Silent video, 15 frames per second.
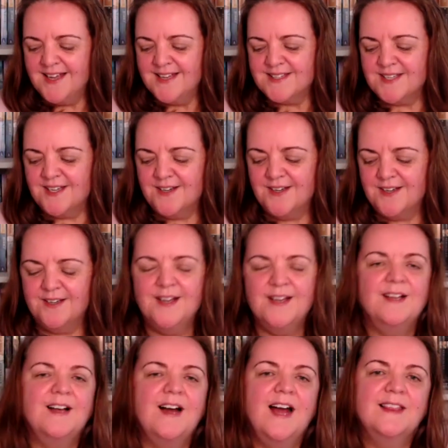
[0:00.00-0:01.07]
So
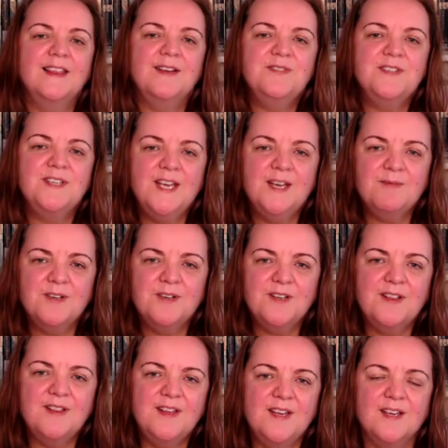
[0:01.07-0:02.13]
I'd love to hear what you
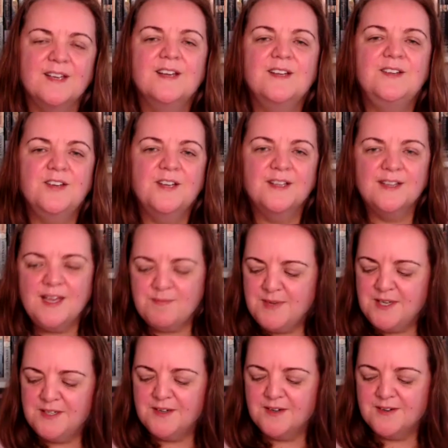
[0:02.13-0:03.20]
think, and you can let
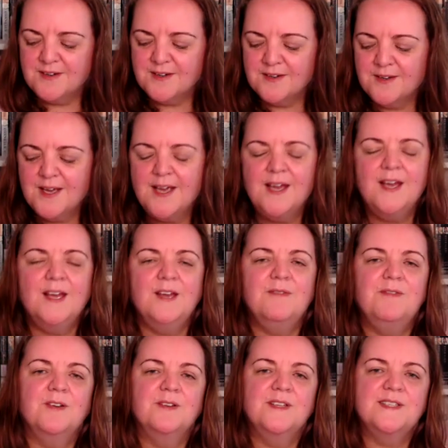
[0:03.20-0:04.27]
me know.
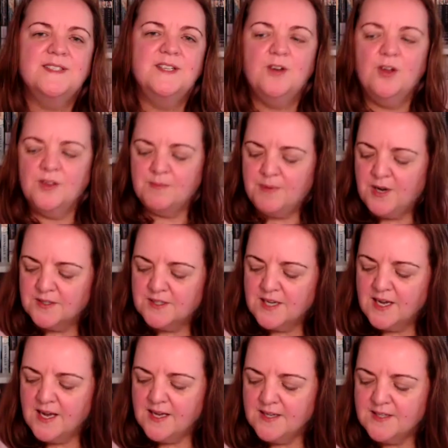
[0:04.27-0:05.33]
If you're listening on the
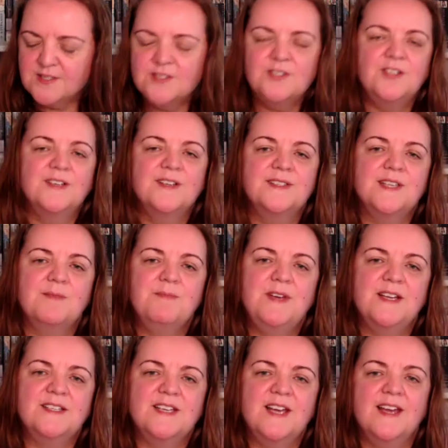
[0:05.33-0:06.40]
podcast, you can send me
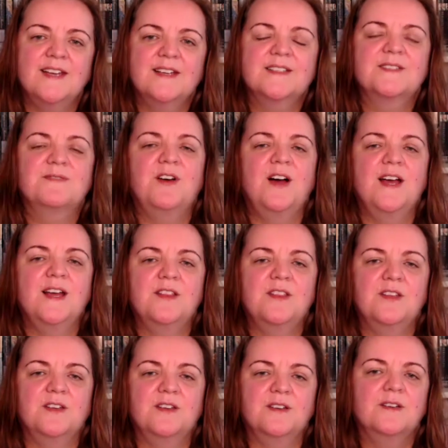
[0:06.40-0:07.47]
a text via
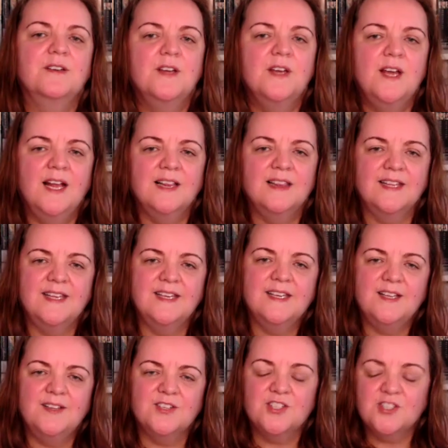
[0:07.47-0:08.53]
the link
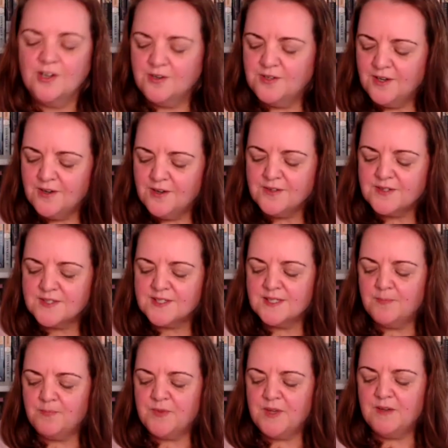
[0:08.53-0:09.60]
in the show notes.
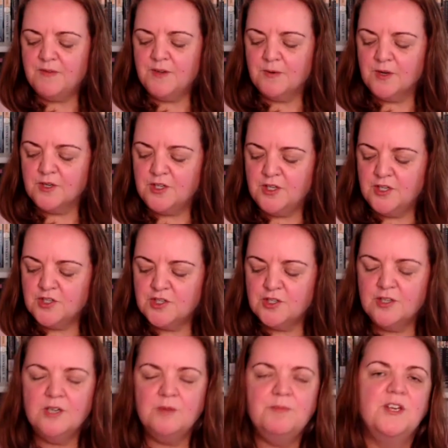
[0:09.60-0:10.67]
If you're on
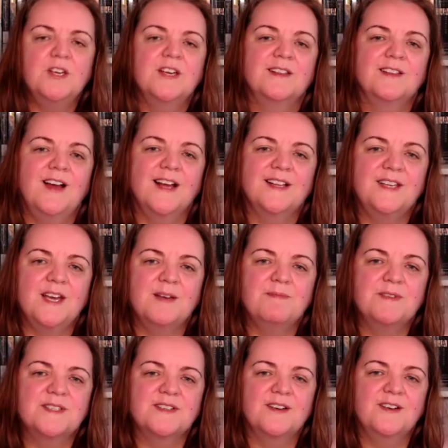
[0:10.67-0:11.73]
YouTube, you can like the
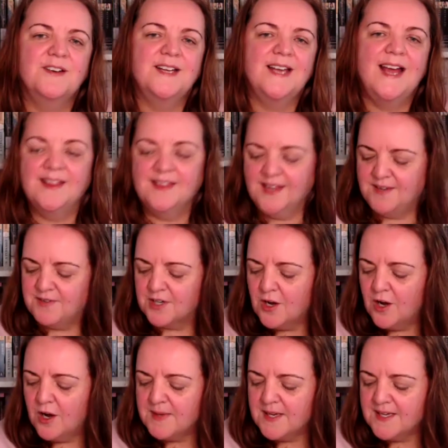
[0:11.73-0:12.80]
episode and leave a
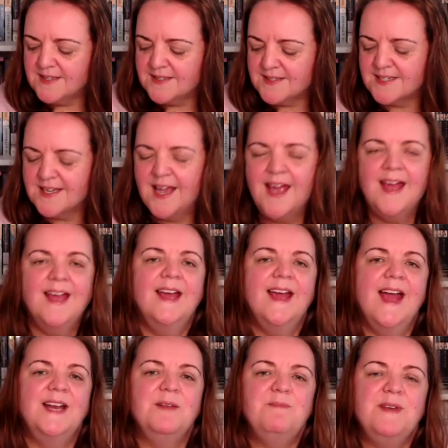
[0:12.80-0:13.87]
comment.
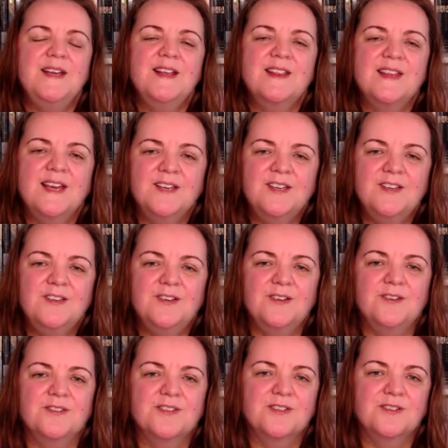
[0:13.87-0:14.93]
And a big thank
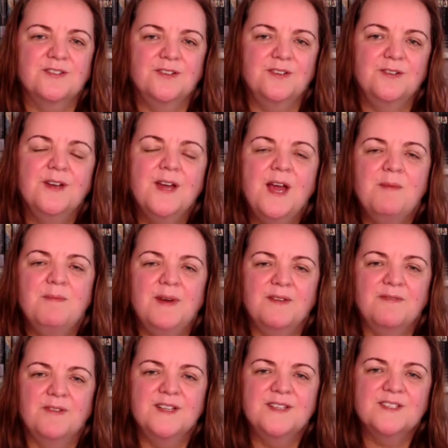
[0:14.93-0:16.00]
you to my
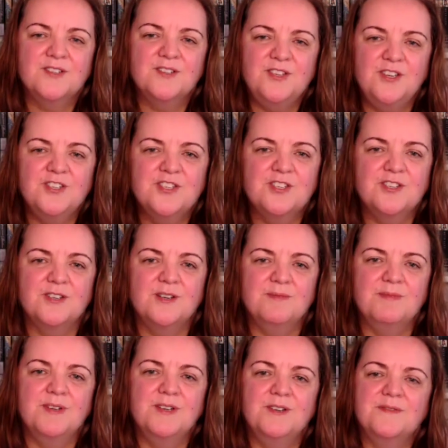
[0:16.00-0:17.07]
friends on
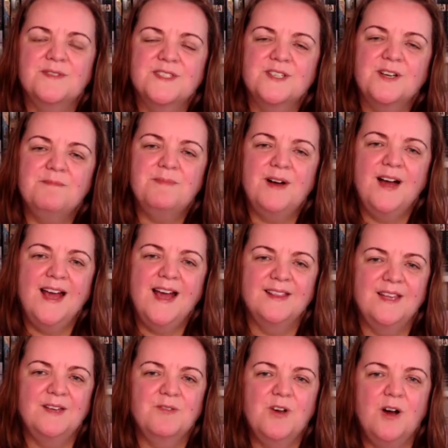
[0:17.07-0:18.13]
YouTube who've stopped by and
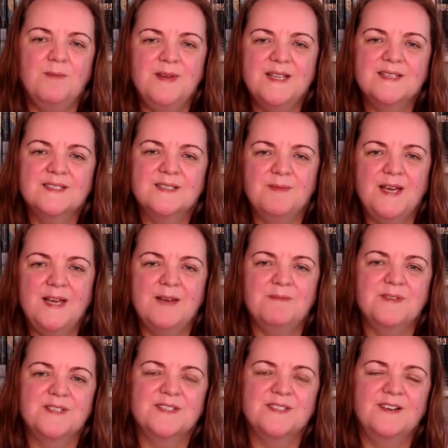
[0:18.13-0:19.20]
left comments on my
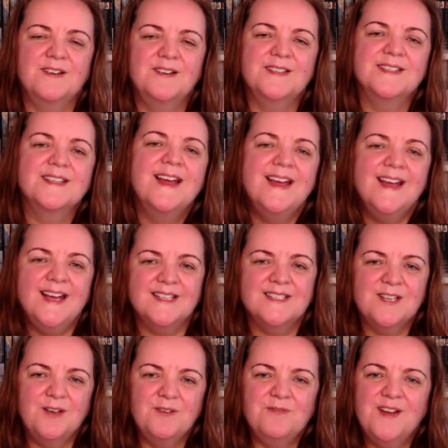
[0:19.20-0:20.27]
episodes. It's
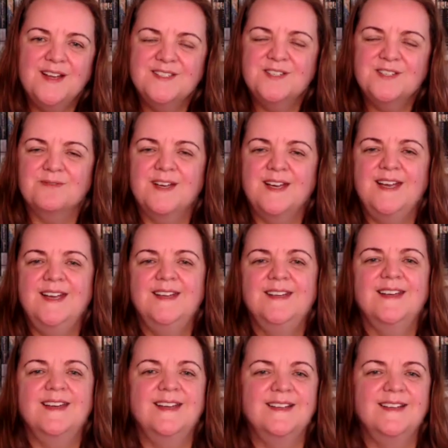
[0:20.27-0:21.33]
so fun to read,
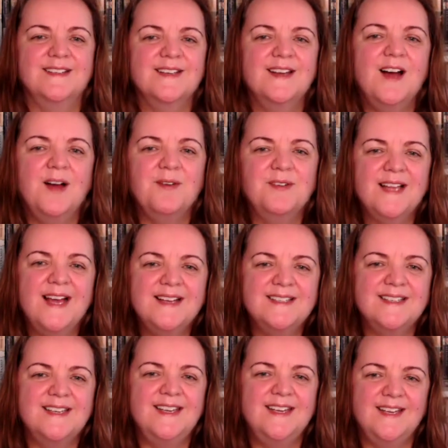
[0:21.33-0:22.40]
and I'm glad
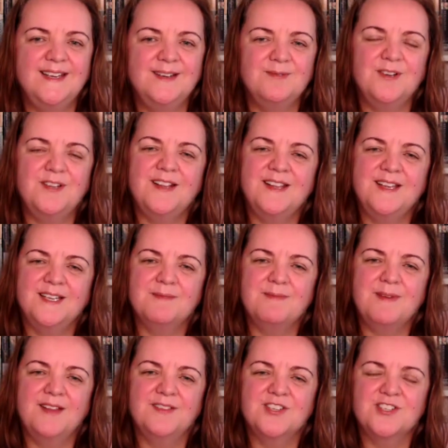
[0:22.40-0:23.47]
to hear what you think
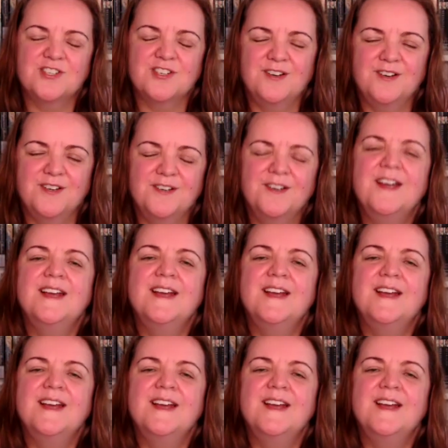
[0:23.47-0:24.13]
about the show.